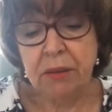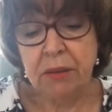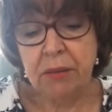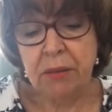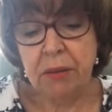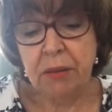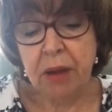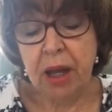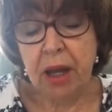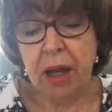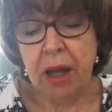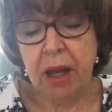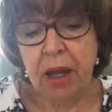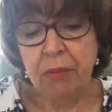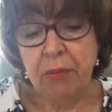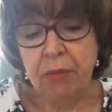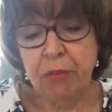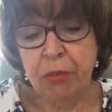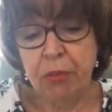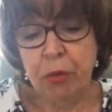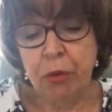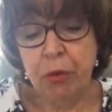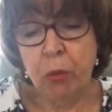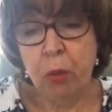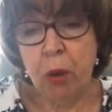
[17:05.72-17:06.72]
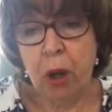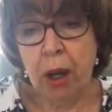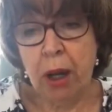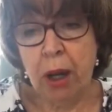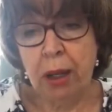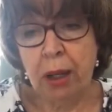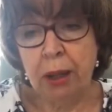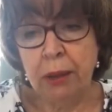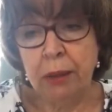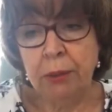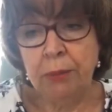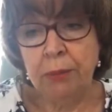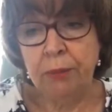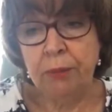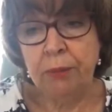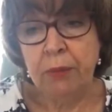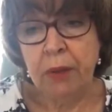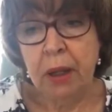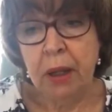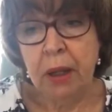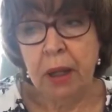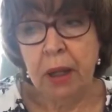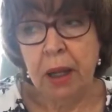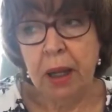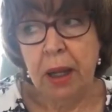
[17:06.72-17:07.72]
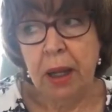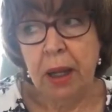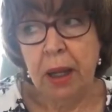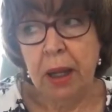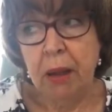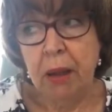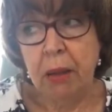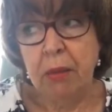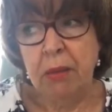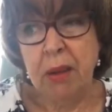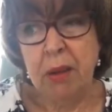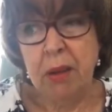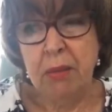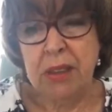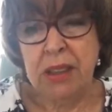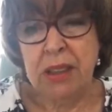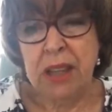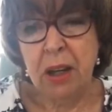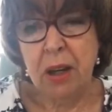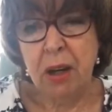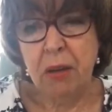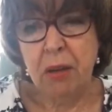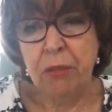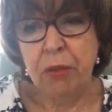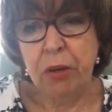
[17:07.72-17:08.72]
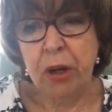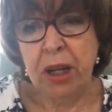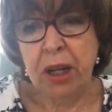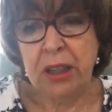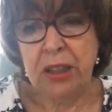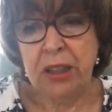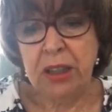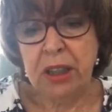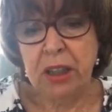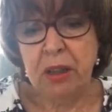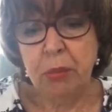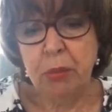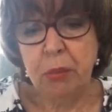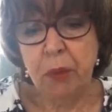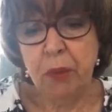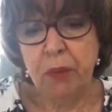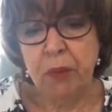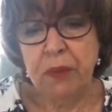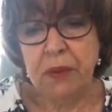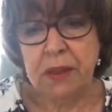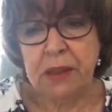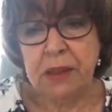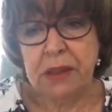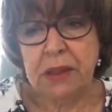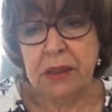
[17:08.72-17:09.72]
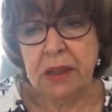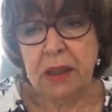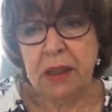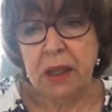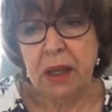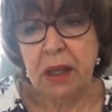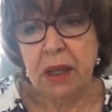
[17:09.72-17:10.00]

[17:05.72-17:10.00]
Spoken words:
for a while. I think it was going on for 18 months.